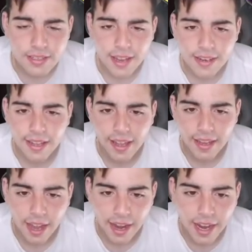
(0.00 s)
ten
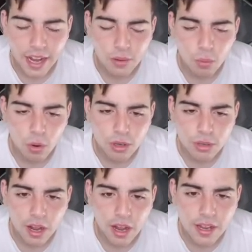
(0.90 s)
K. I kind of warned
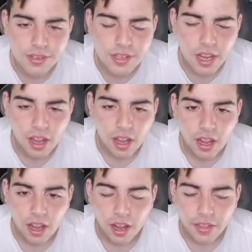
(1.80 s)
you guys.
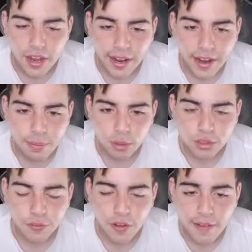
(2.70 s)
Then again, I
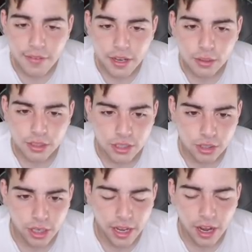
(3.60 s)
posted five videos
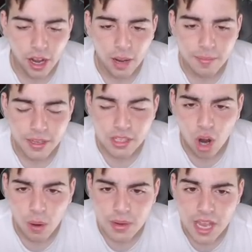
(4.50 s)
yesterday. Um, this
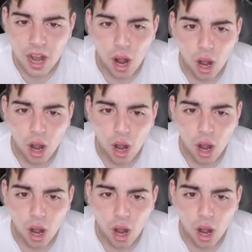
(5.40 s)
car is at one